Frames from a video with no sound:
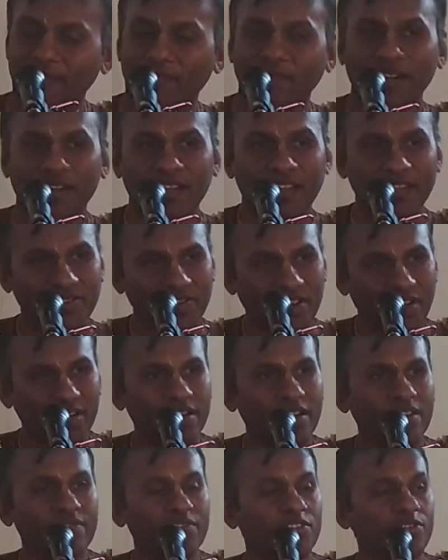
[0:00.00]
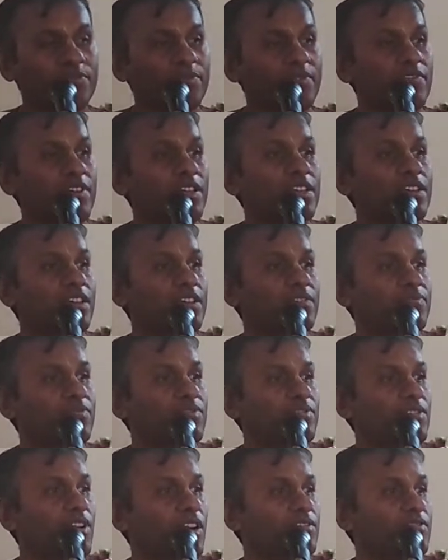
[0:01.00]
But in general, we should be very
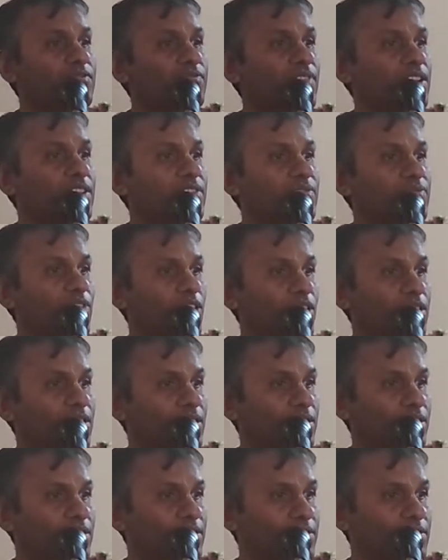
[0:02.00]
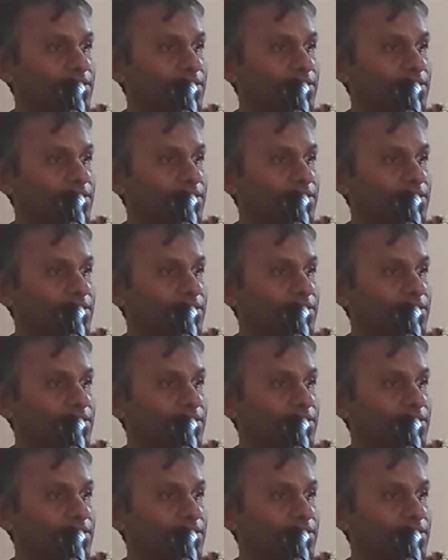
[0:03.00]
careful not to find fault.